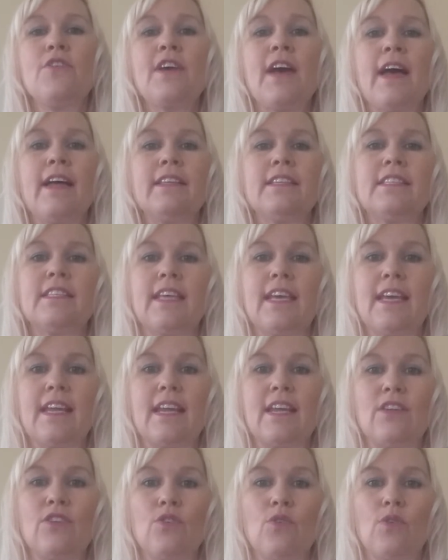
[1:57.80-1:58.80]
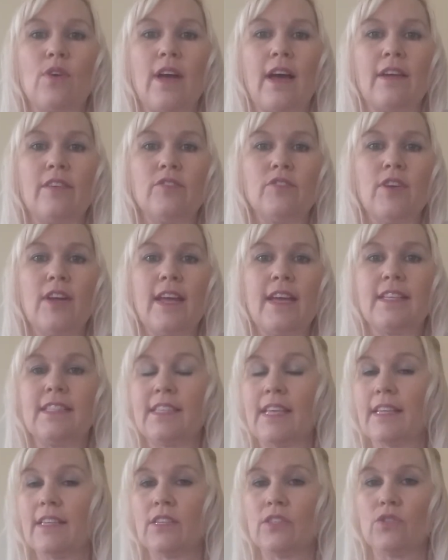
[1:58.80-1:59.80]
can't see it in your country, it
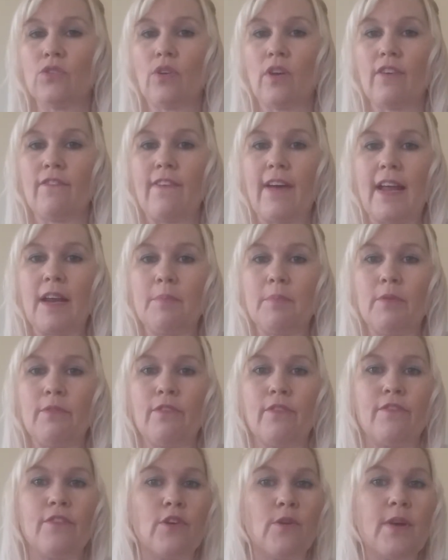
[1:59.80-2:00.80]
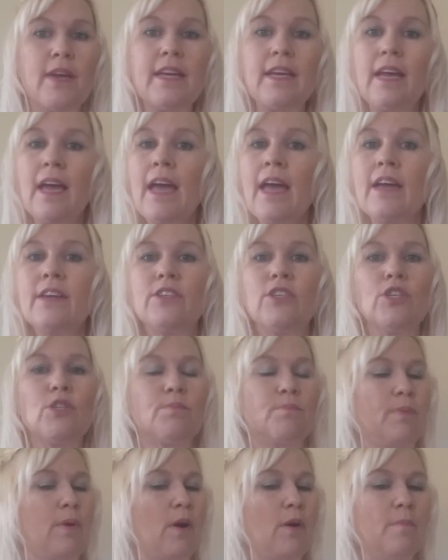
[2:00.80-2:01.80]
says it's not available for viewing,
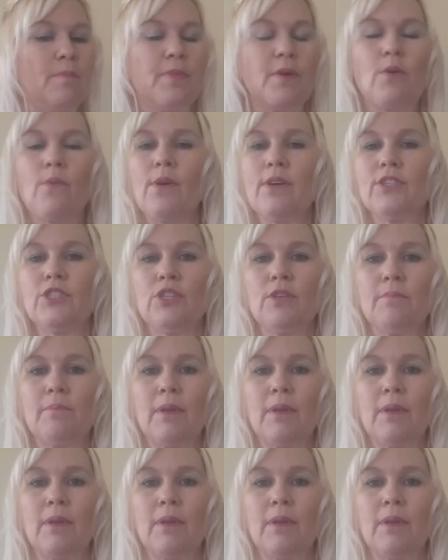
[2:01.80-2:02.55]
just pop the question